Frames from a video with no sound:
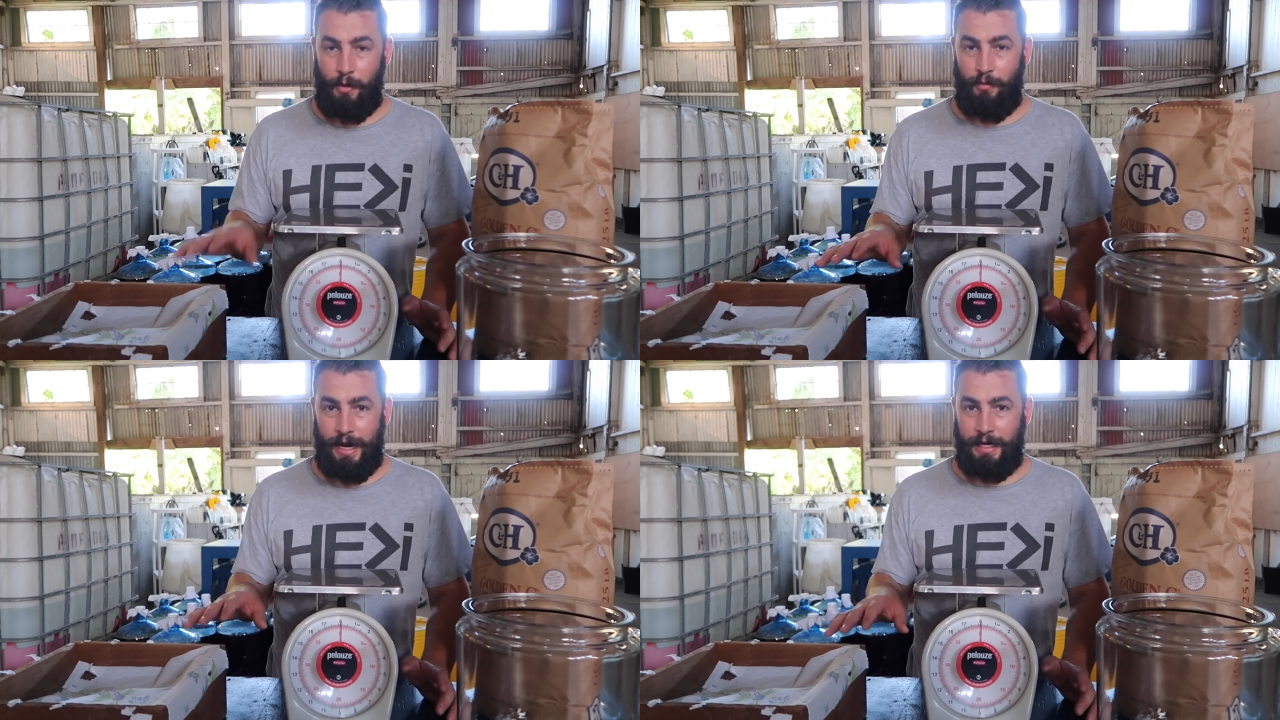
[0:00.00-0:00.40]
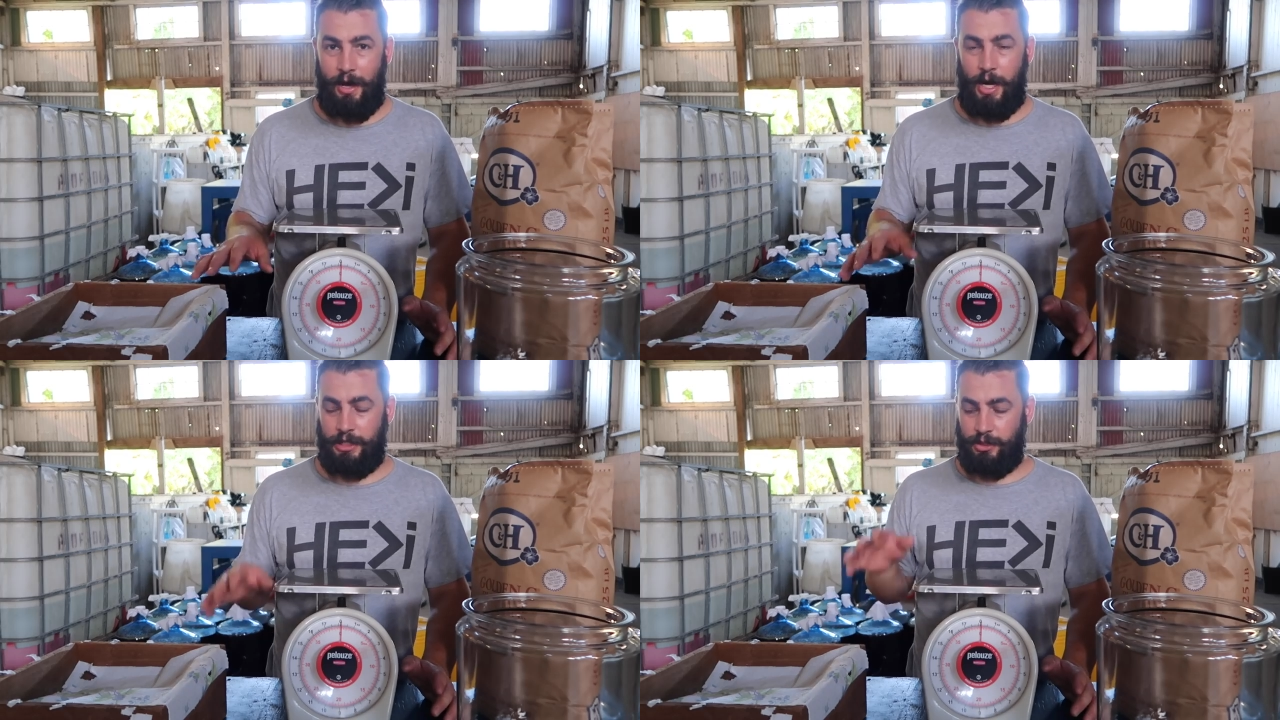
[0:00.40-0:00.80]
But right
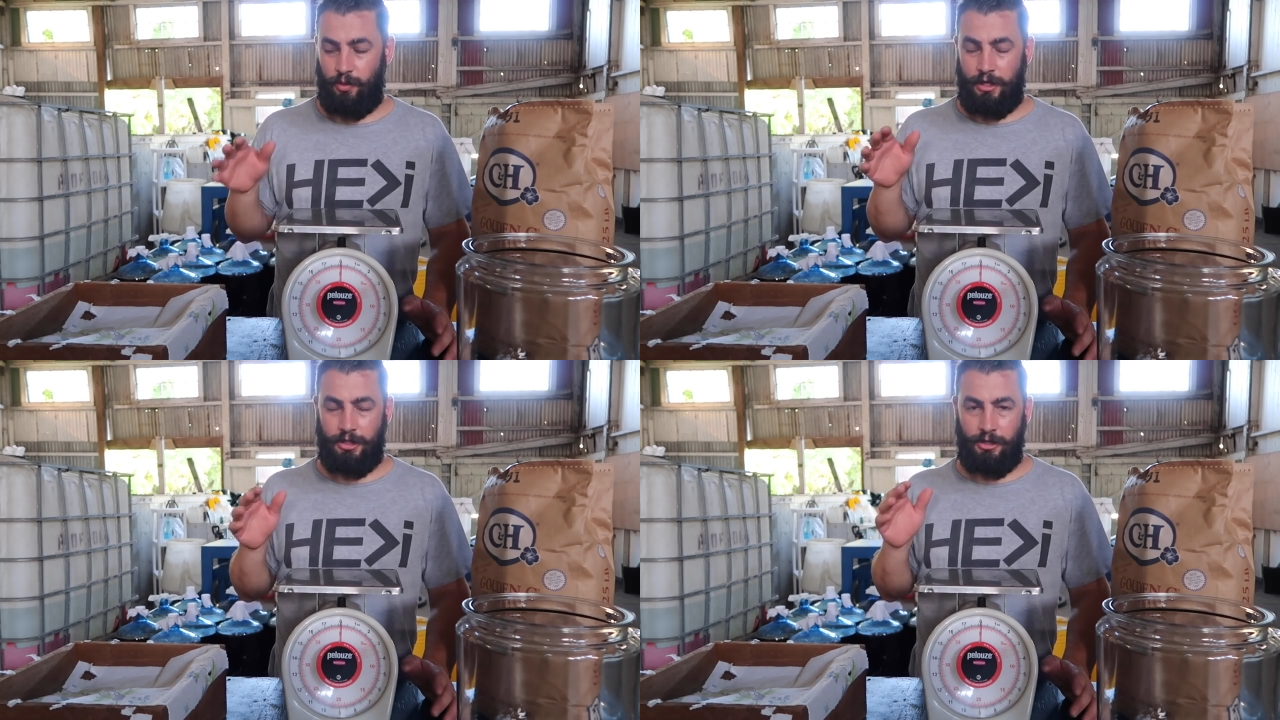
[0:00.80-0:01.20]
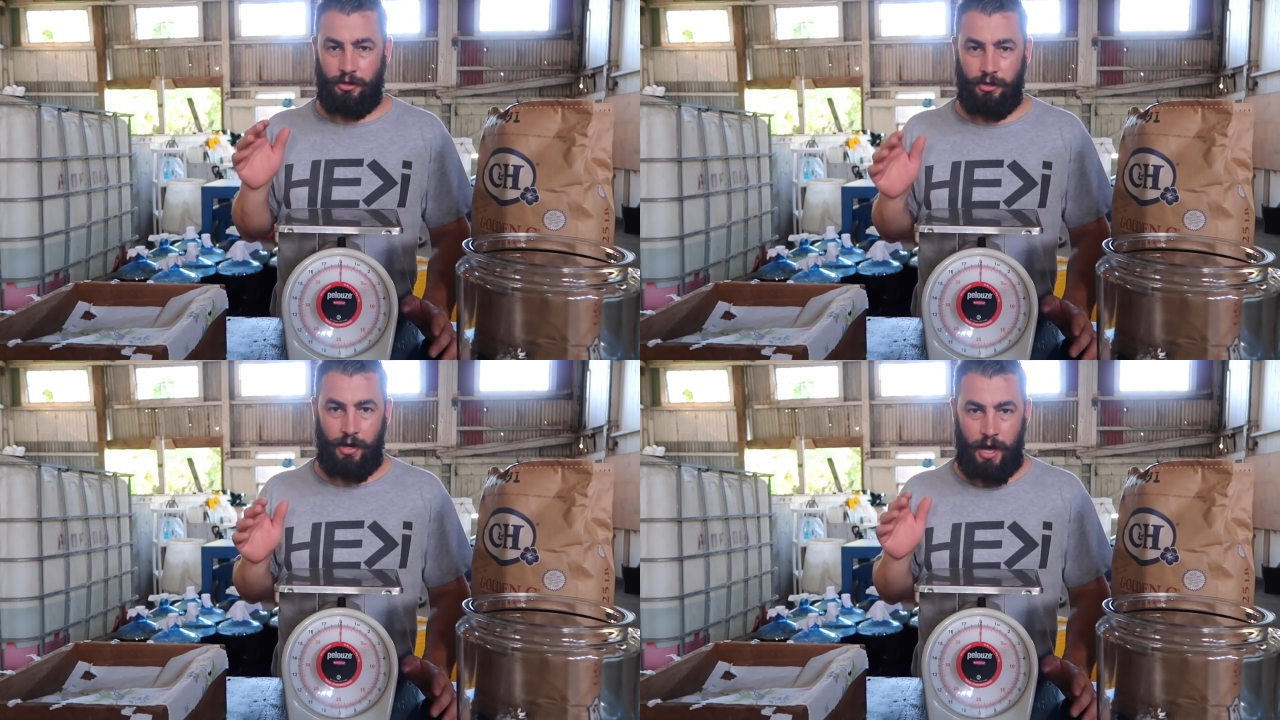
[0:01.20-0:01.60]
now I just want to
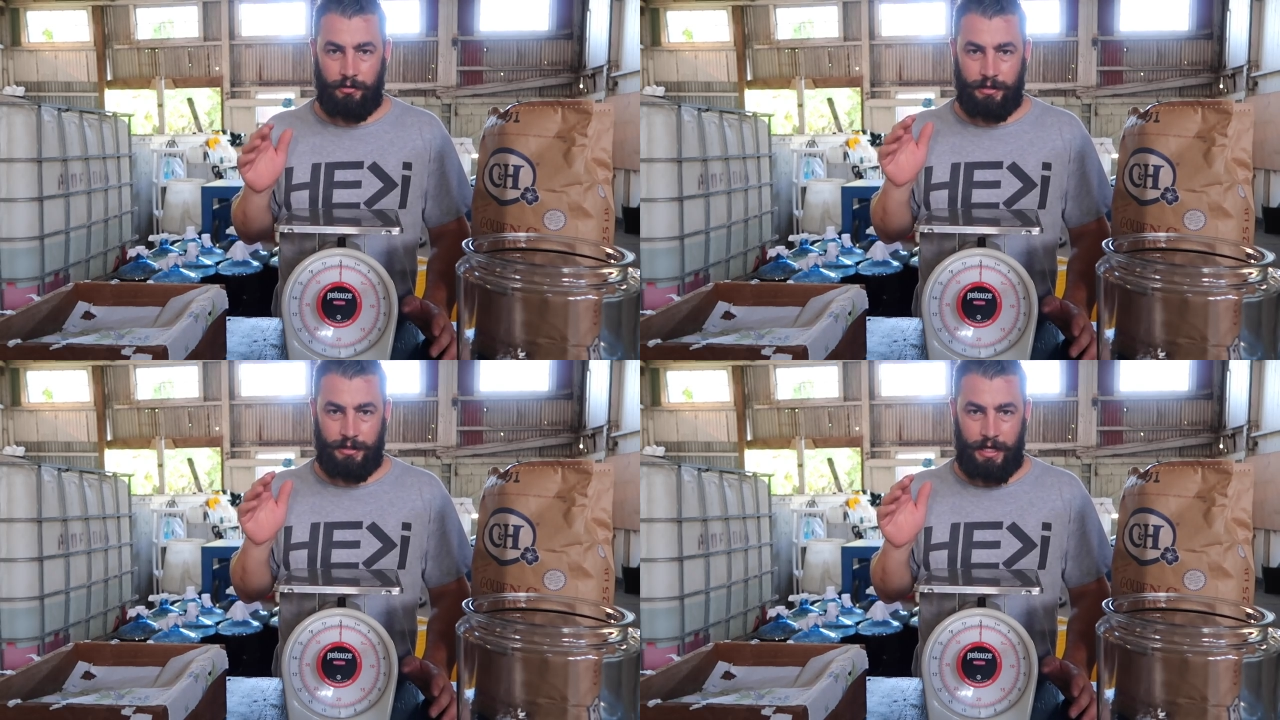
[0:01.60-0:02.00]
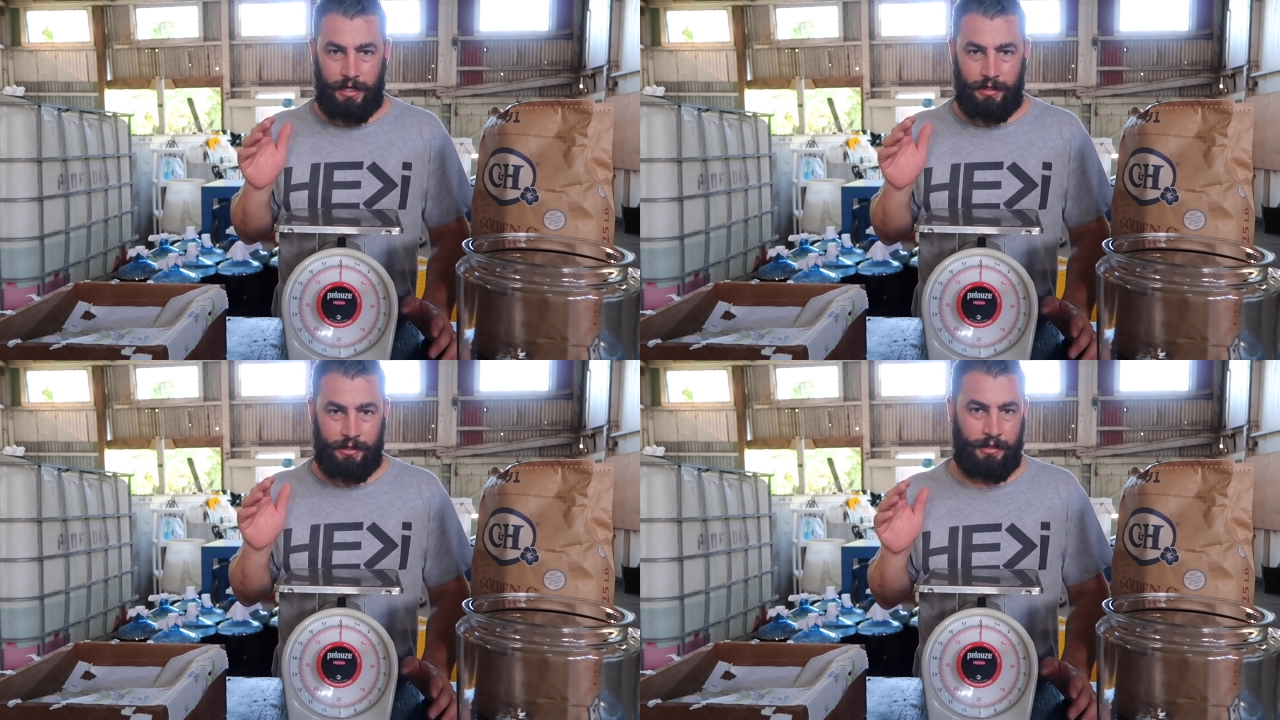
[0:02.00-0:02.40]
show you how to
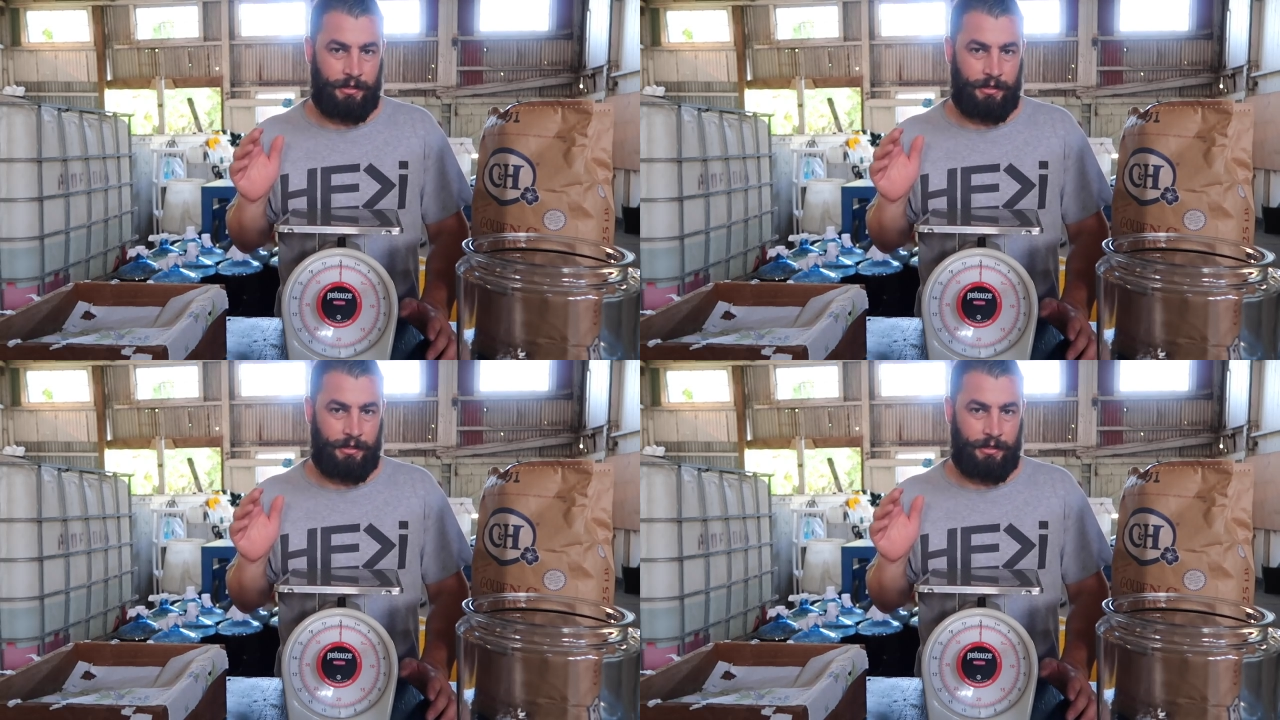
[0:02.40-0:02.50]
take